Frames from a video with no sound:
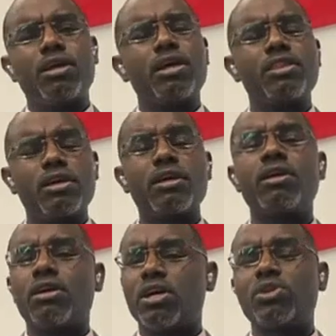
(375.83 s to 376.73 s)
And I
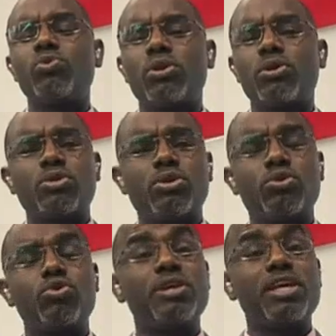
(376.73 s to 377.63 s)
think it will
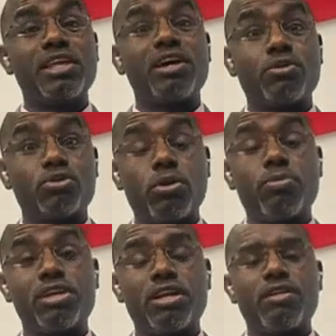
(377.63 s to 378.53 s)
continue to be there on
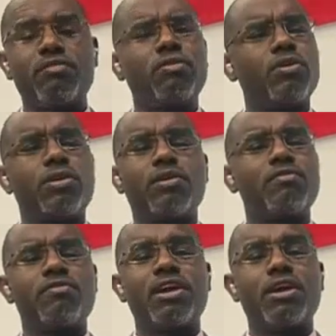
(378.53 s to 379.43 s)
top 3 for
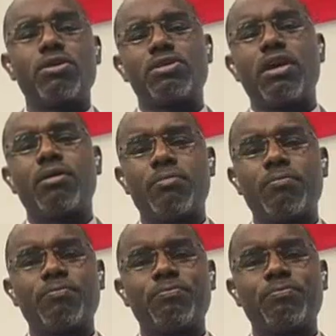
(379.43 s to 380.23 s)
a very long time.